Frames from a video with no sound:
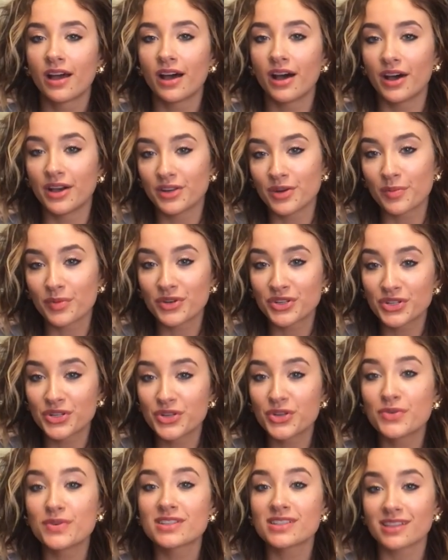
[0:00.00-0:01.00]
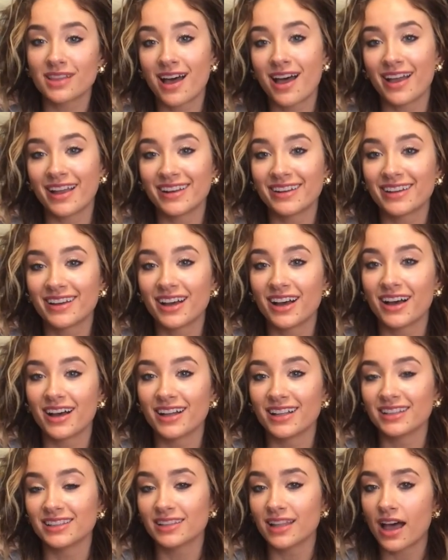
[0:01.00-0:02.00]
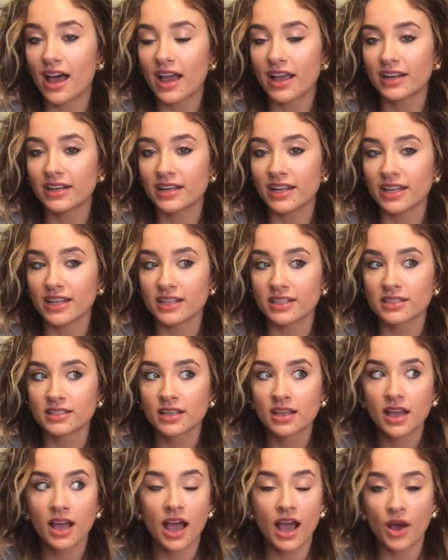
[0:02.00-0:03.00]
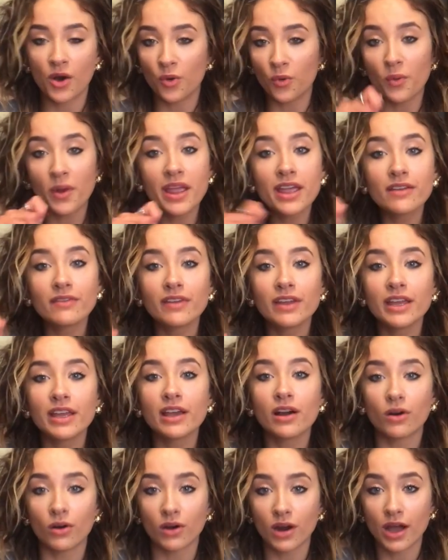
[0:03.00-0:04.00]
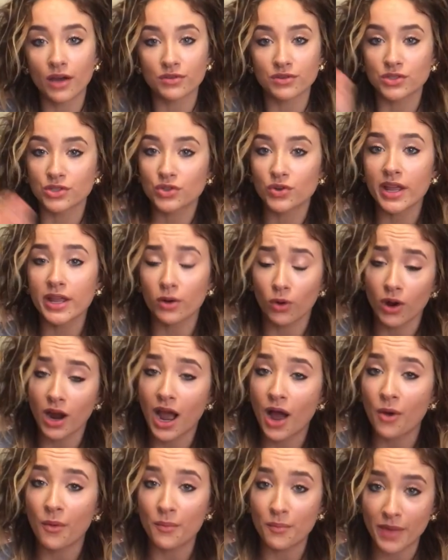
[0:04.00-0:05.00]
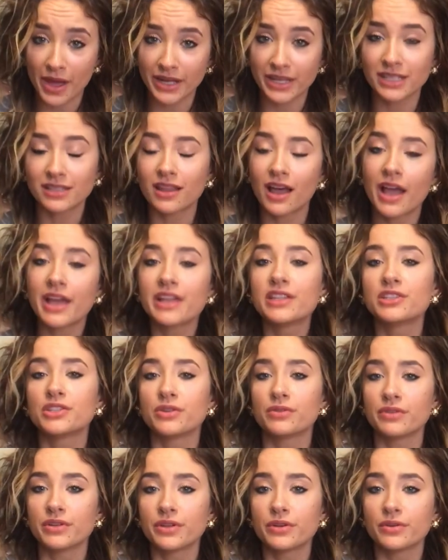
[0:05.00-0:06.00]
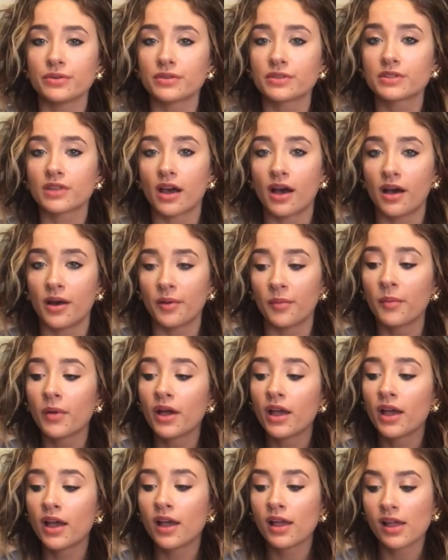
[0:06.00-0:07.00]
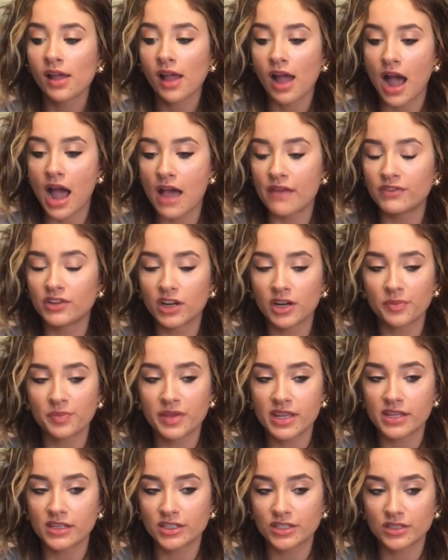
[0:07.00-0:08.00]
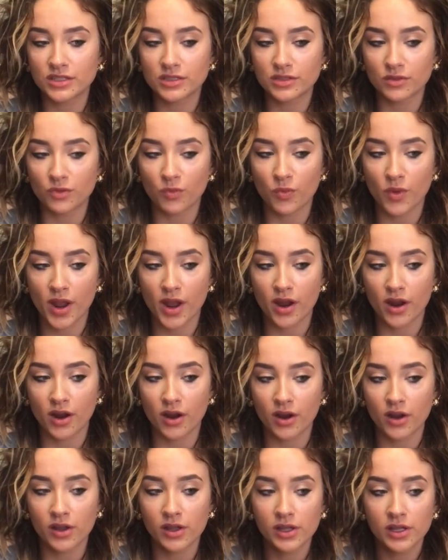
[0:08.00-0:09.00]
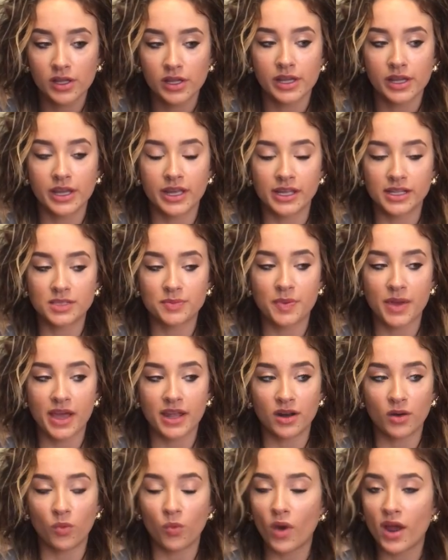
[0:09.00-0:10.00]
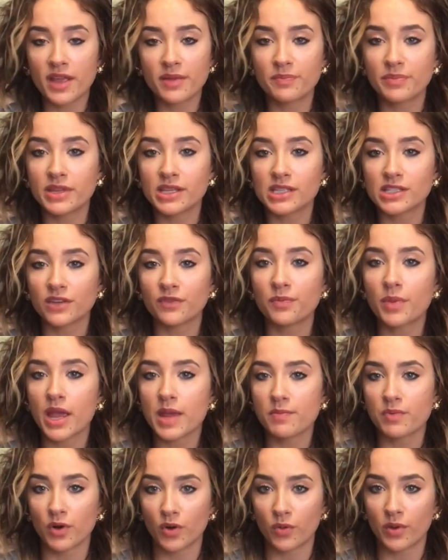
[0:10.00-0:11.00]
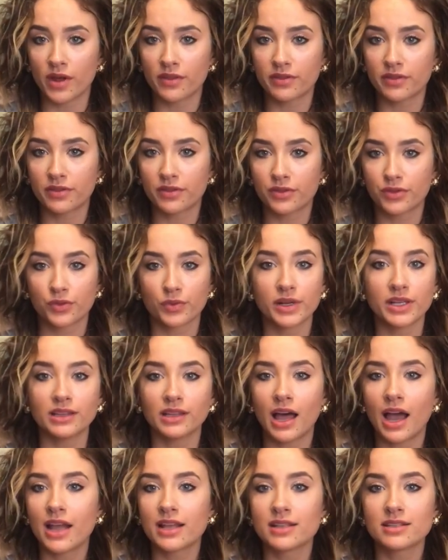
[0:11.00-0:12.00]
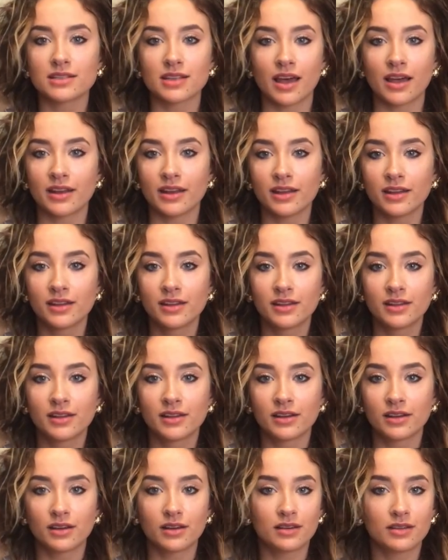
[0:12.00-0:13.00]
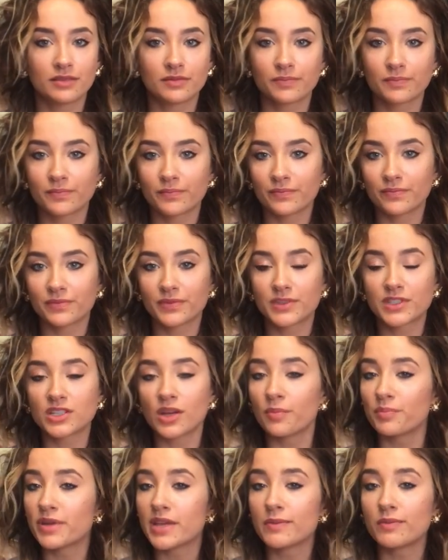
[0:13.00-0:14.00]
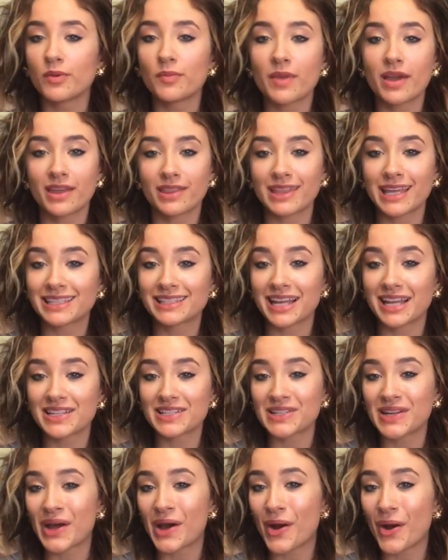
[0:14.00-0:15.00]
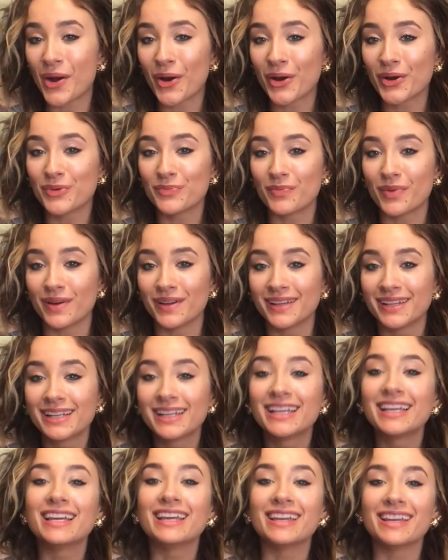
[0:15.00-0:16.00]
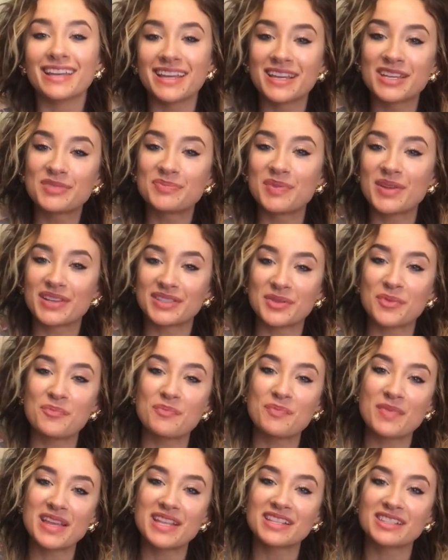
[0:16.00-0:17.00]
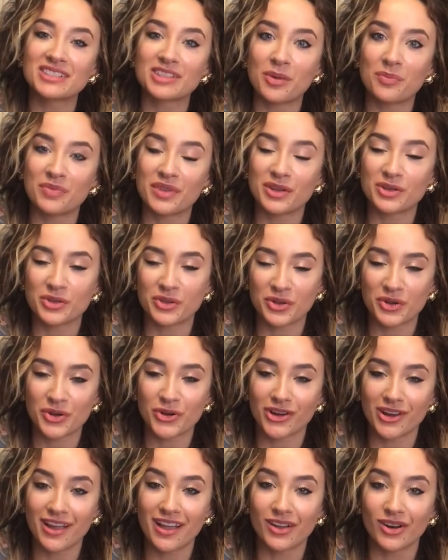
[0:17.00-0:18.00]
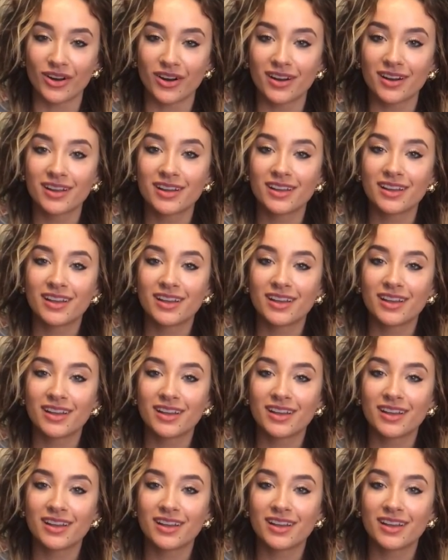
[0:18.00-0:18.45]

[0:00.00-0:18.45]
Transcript: Number two is line. Line is how wavy or how straight or how many lines you use. I've done a piece where it's been a white piece of paper with 3 lines on it. Some people may think that's not art, but it is, because it means something to the creator.